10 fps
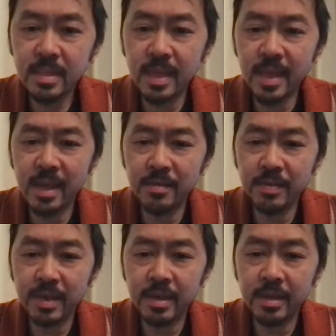I was
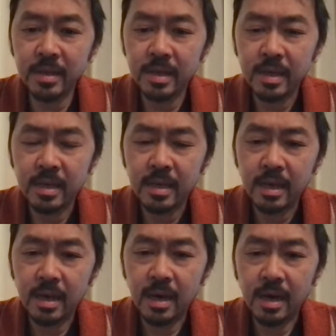like
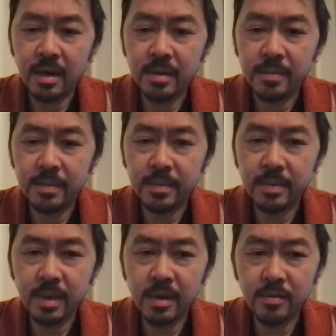on
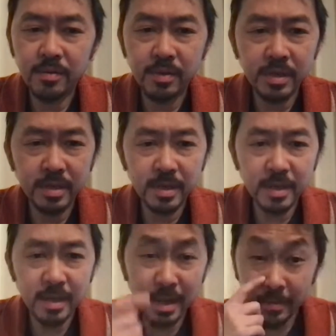a really good
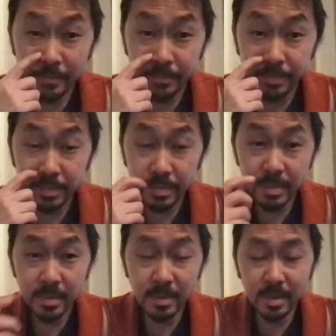high,
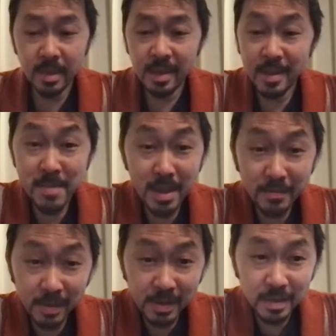and I
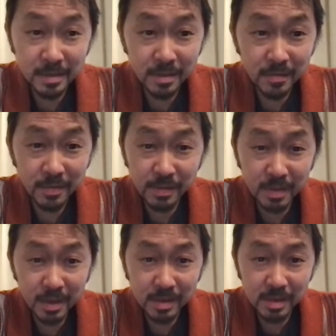manifested another
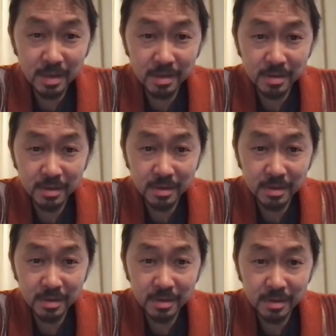$50,000.
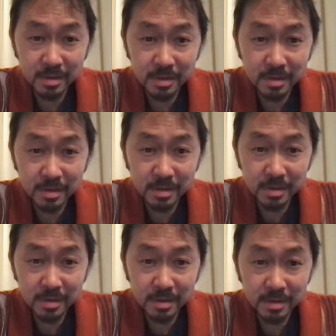
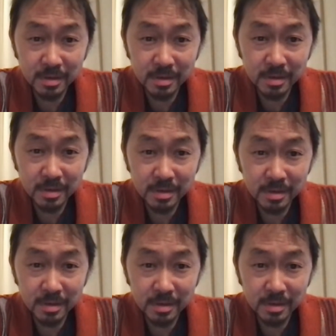And I
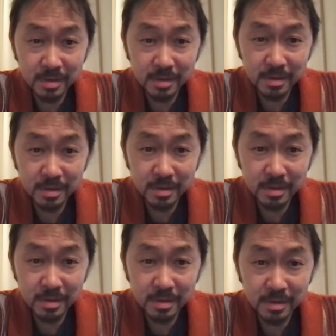was getting work
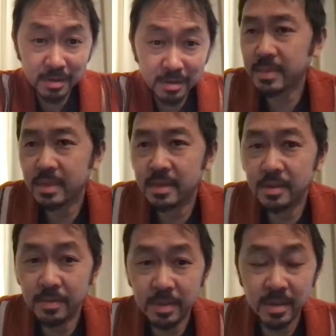done, you
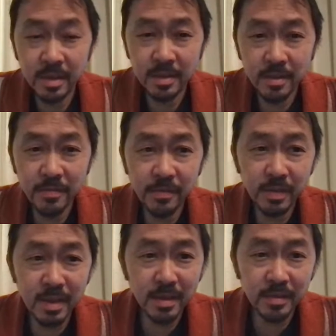know, another
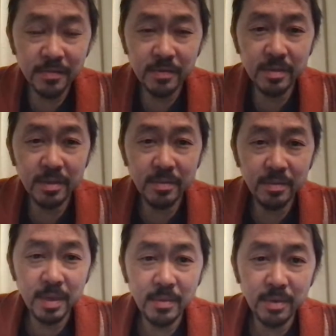50,000 for the
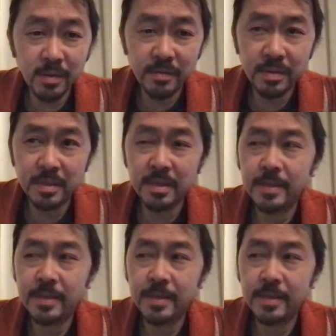bed and breakfast.